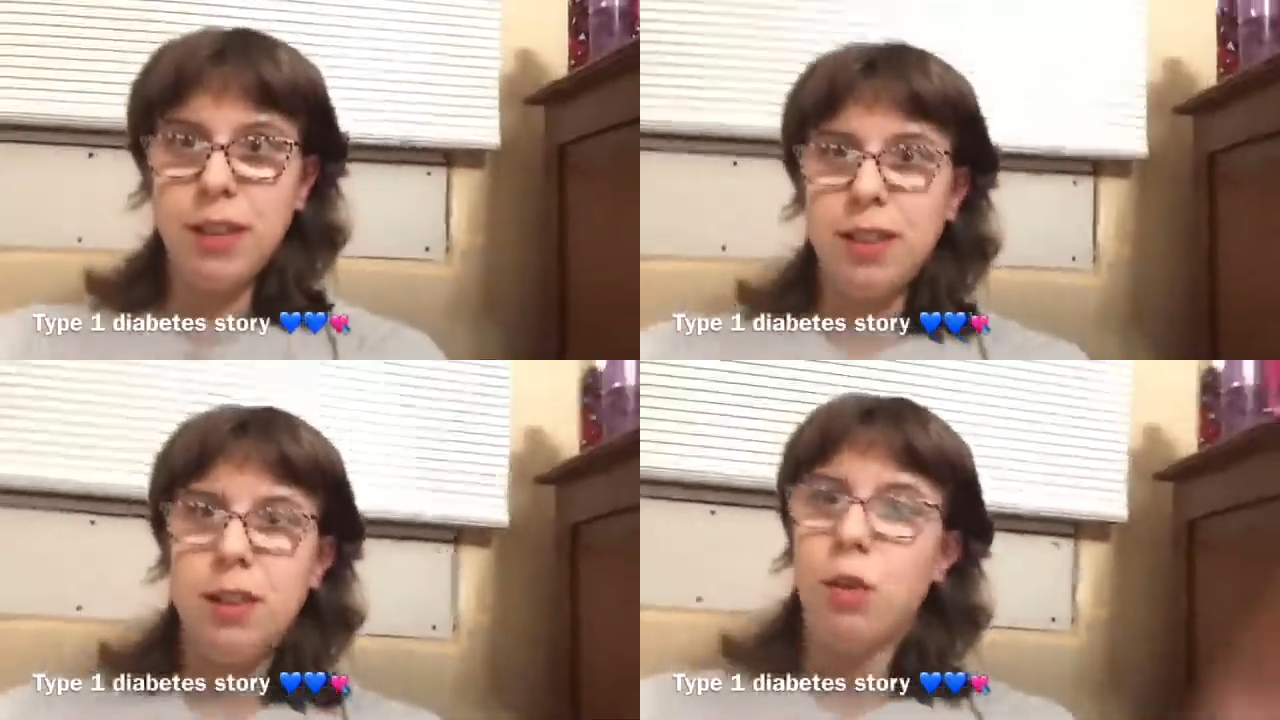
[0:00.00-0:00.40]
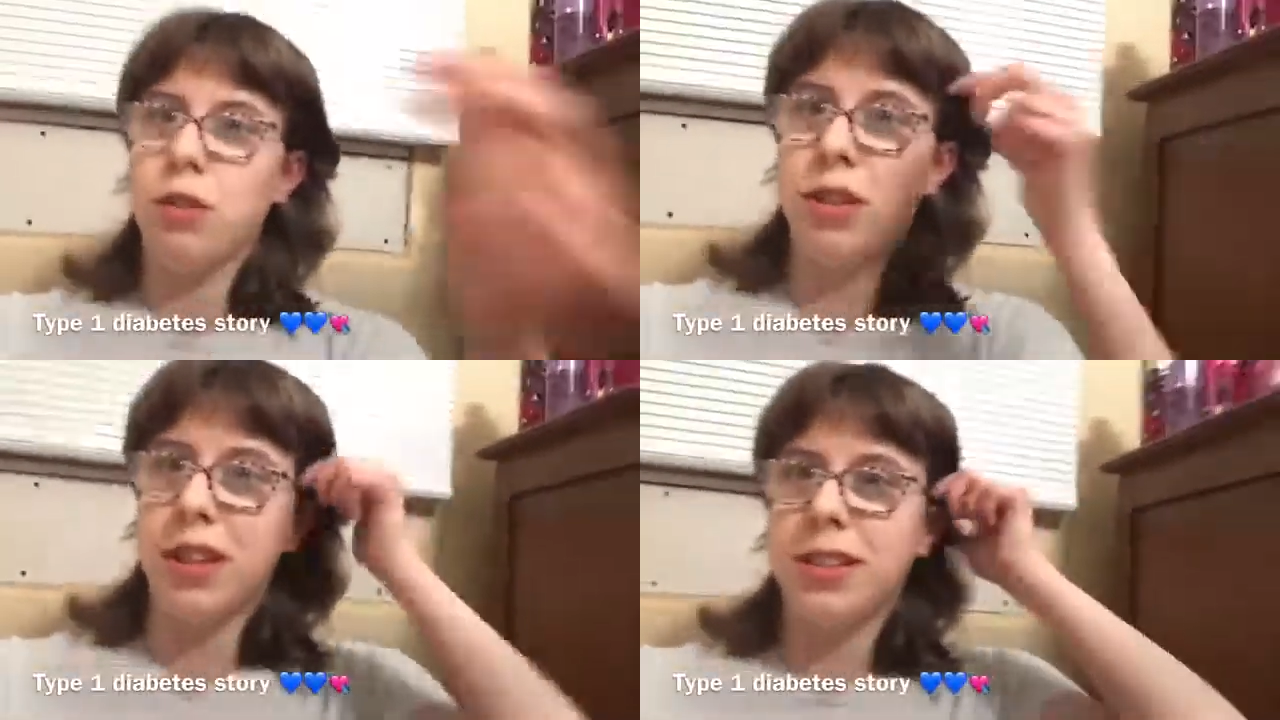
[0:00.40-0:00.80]
and those are
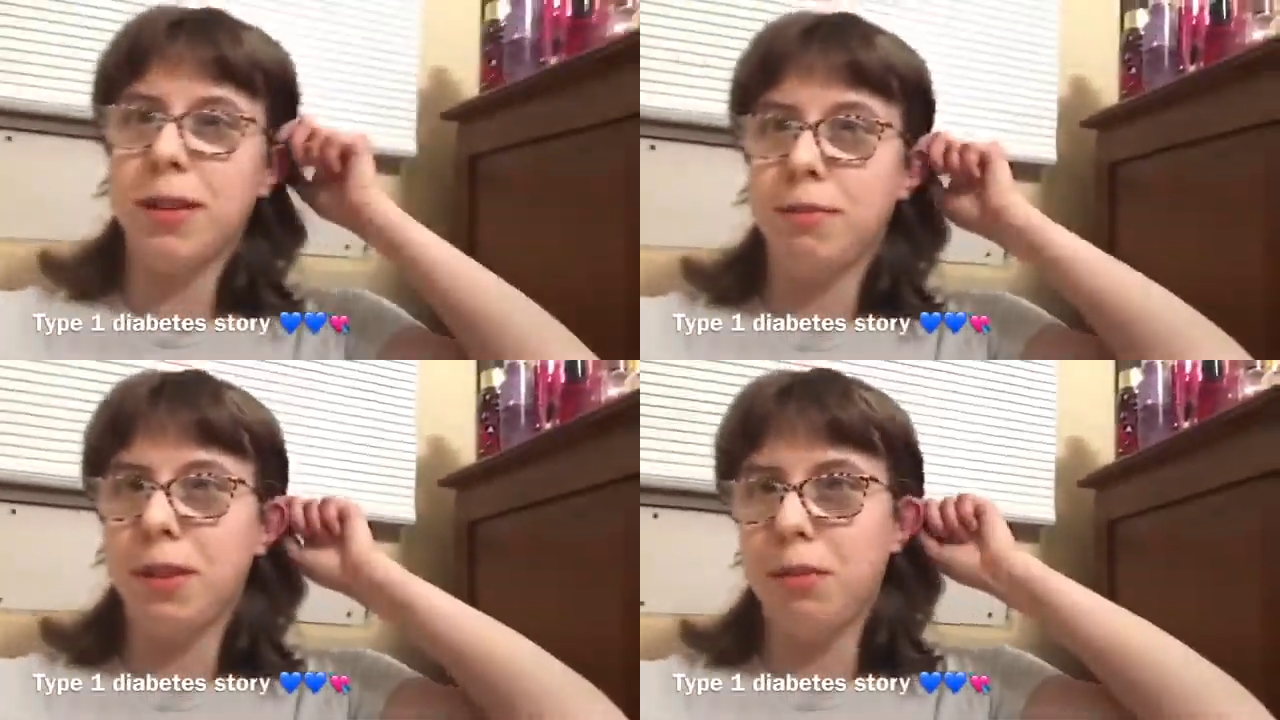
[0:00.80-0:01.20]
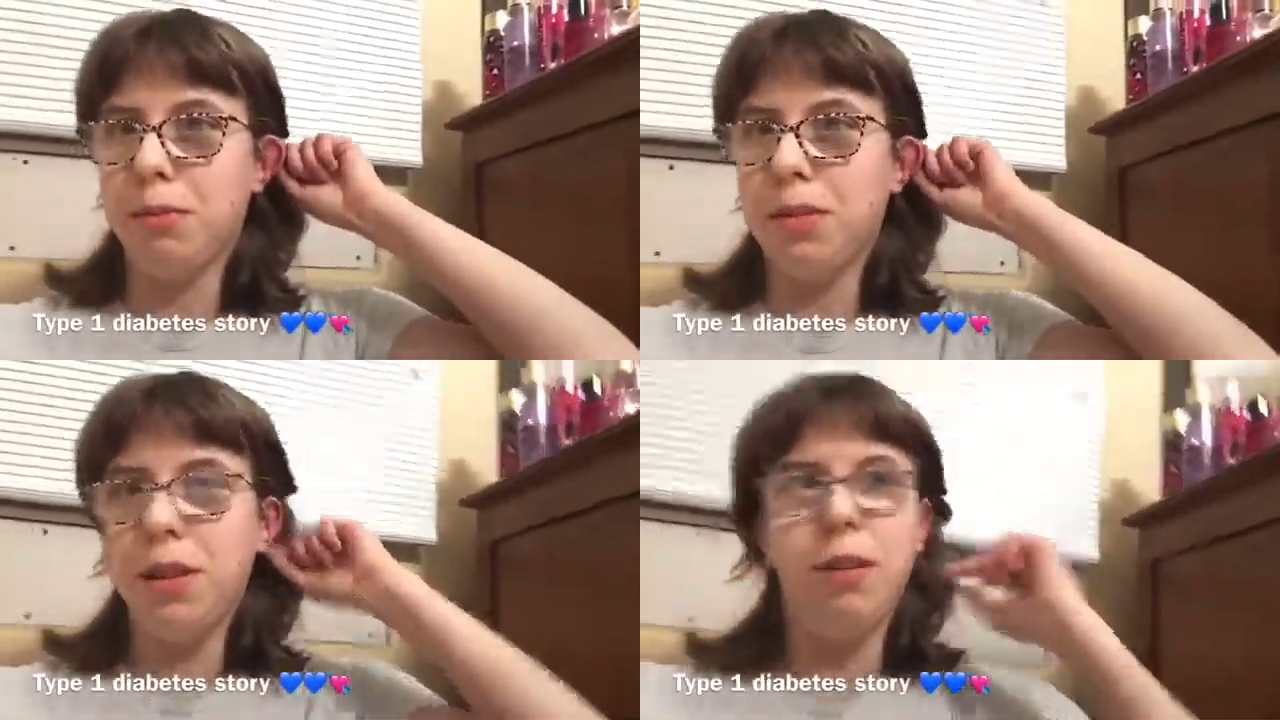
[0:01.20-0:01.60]
the
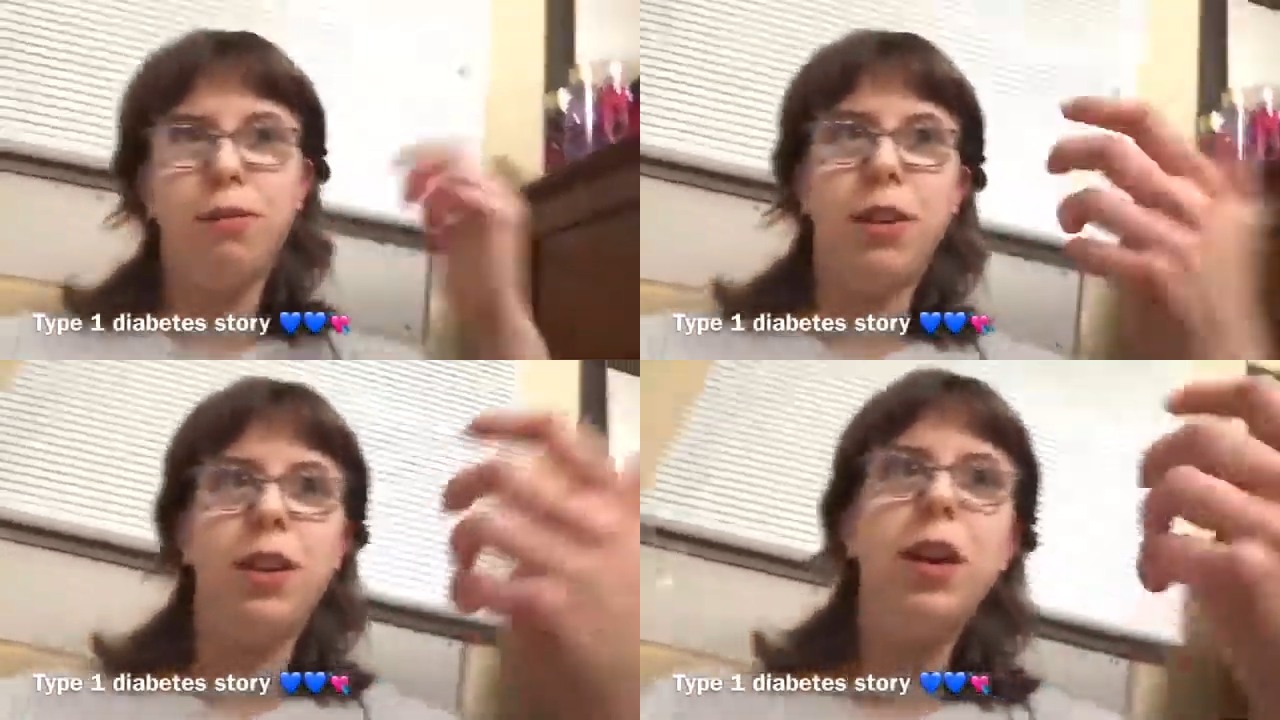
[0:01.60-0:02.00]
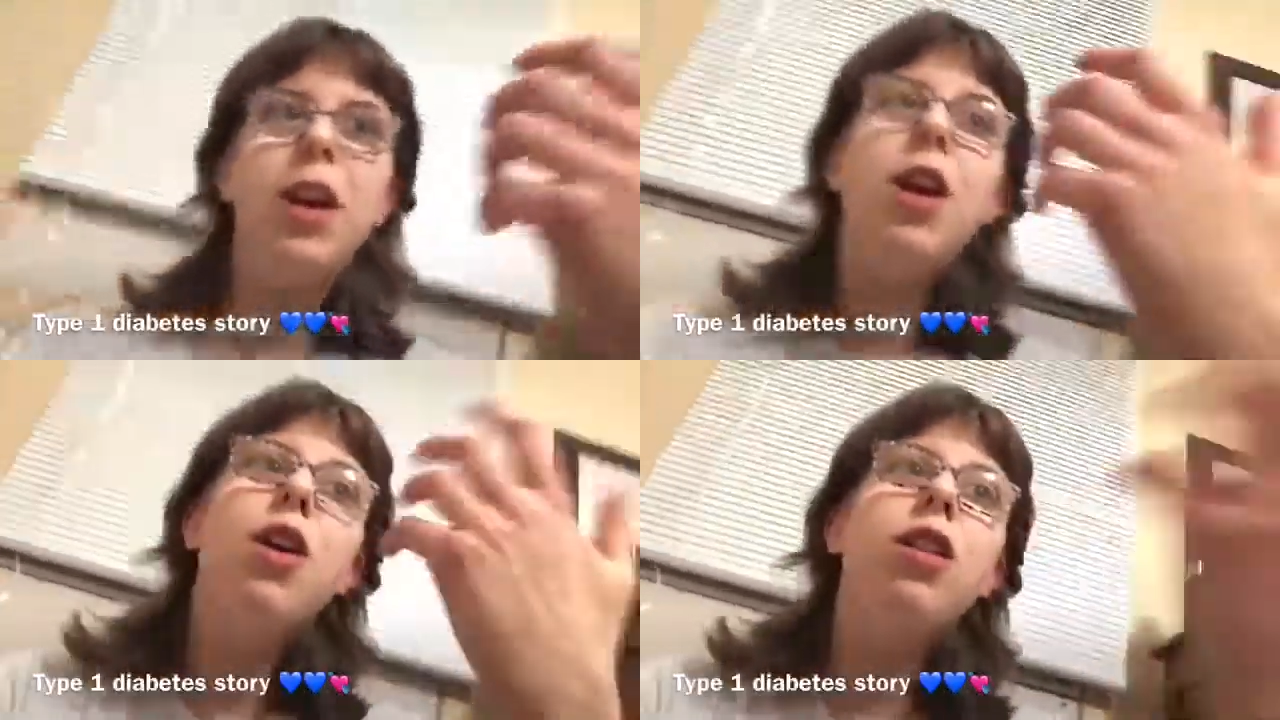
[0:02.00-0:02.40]
symptoms of like
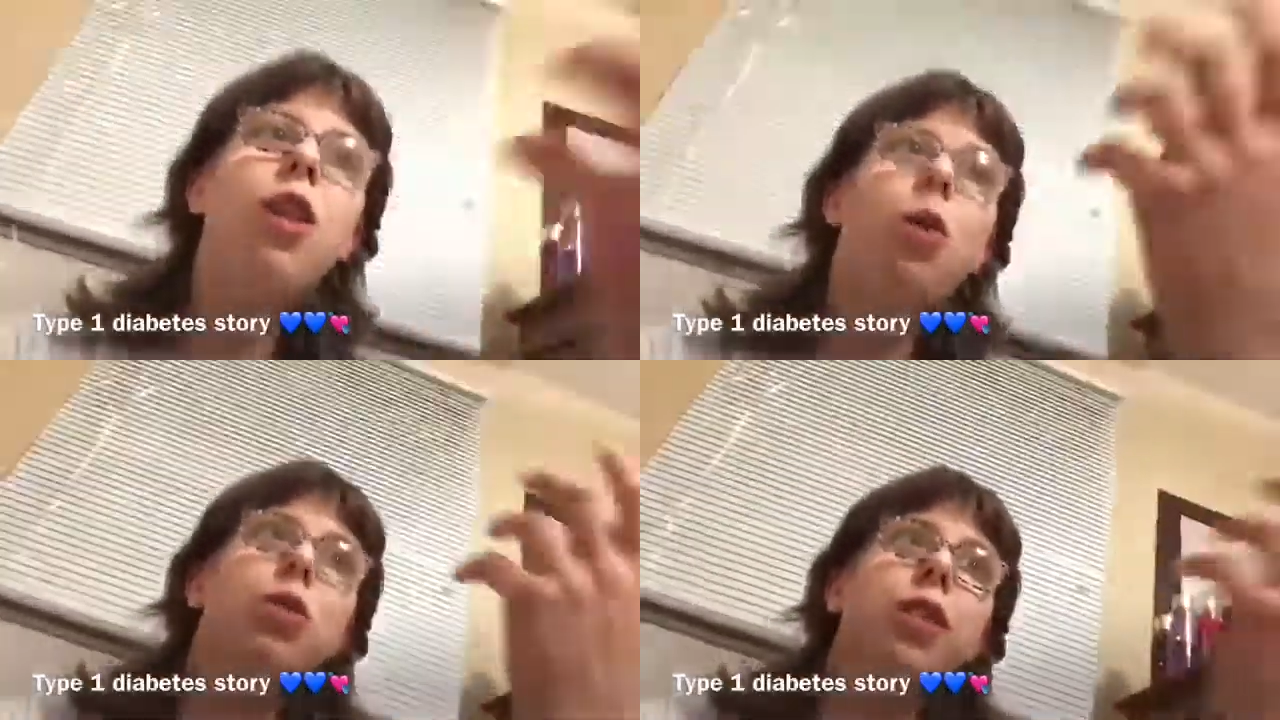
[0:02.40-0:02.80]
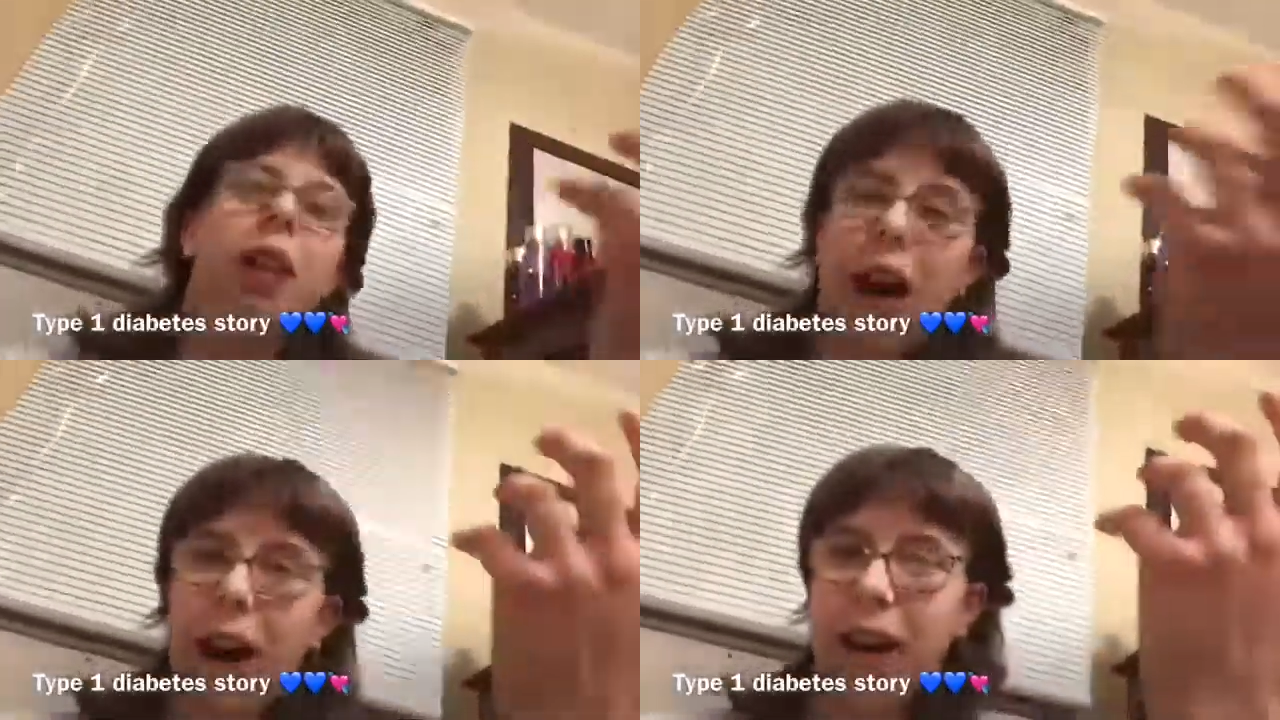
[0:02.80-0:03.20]
lows and
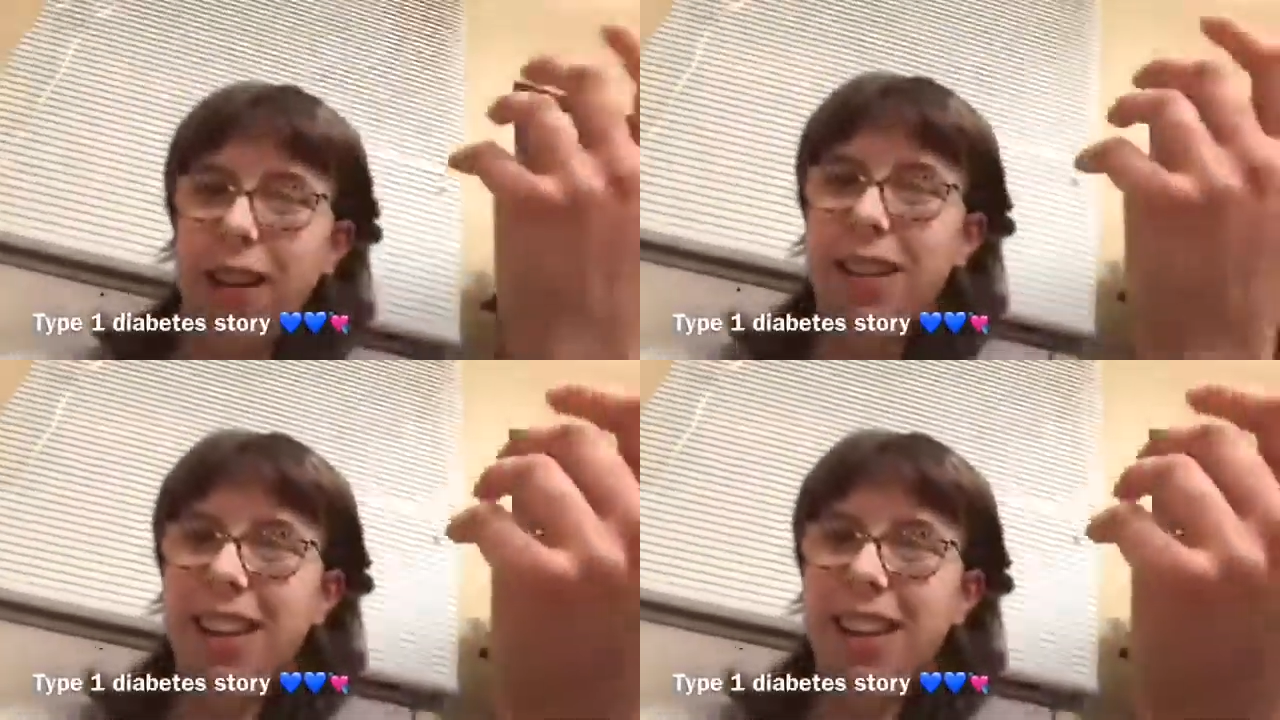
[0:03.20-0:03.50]
highs.